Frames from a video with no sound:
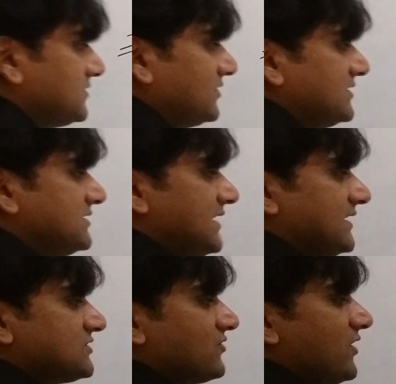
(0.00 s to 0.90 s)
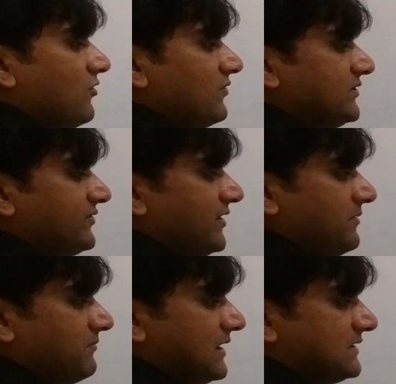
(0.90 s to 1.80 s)
So this is x square over
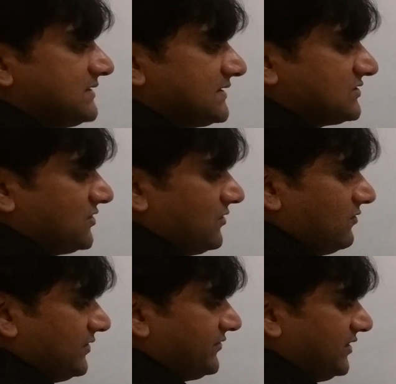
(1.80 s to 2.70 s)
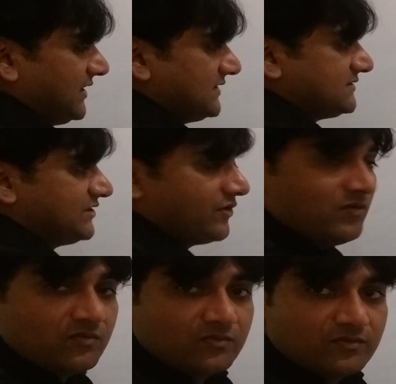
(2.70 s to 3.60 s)
3 minus x square over 3, that is
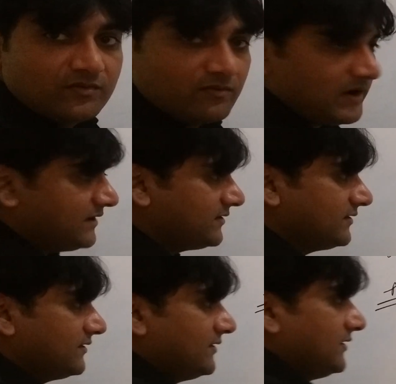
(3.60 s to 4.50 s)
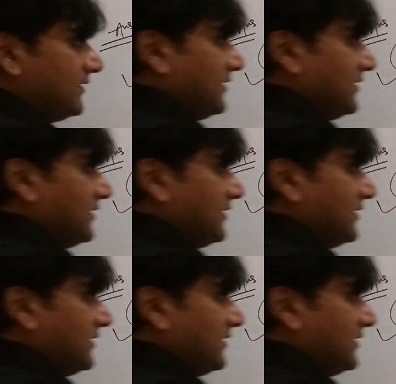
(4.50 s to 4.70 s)
0, right?